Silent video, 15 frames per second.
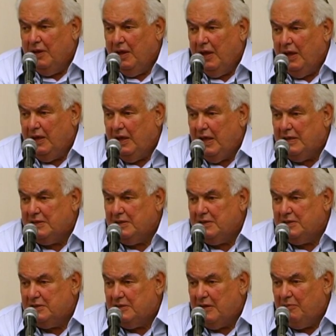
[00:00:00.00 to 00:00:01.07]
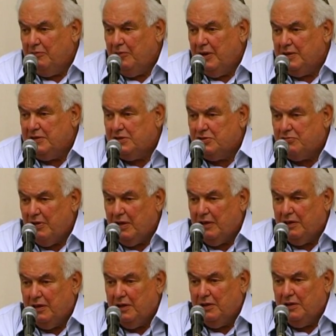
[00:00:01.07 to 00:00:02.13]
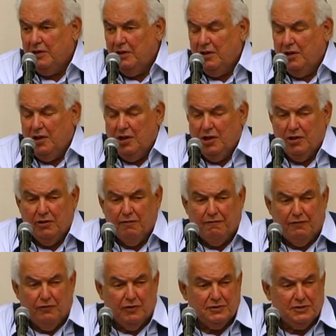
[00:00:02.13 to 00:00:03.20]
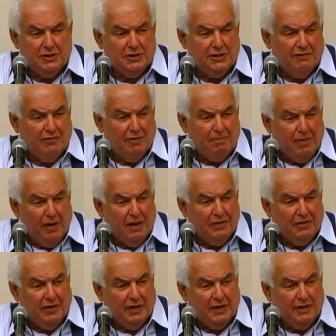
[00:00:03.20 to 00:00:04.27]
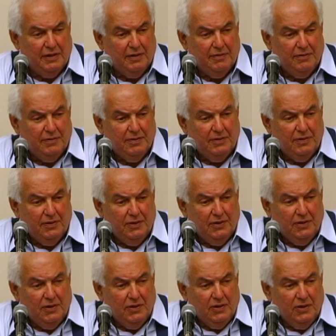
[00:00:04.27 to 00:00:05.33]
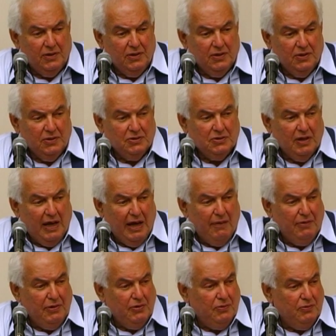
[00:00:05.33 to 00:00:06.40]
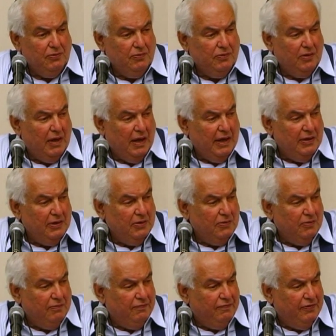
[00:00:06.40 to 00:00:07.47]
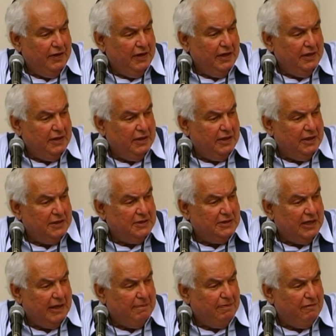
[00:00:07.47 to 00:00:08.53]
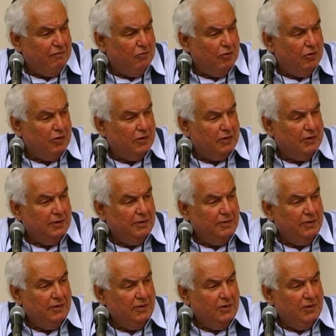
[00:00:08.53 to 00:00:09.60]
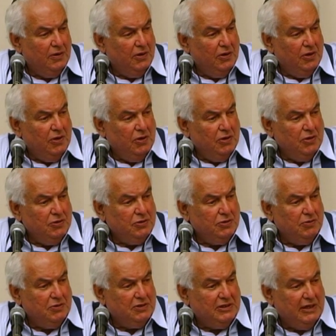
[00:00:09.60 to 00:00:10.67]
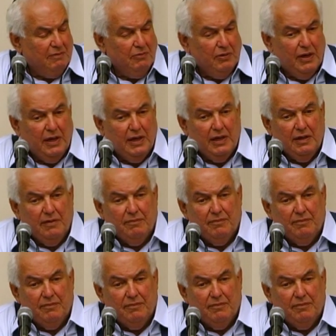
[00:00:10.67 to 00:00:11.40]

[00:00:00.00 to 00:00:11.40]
and has in some way strengthened the forces of apartheid? So how do you fit into this type of world? So in some way,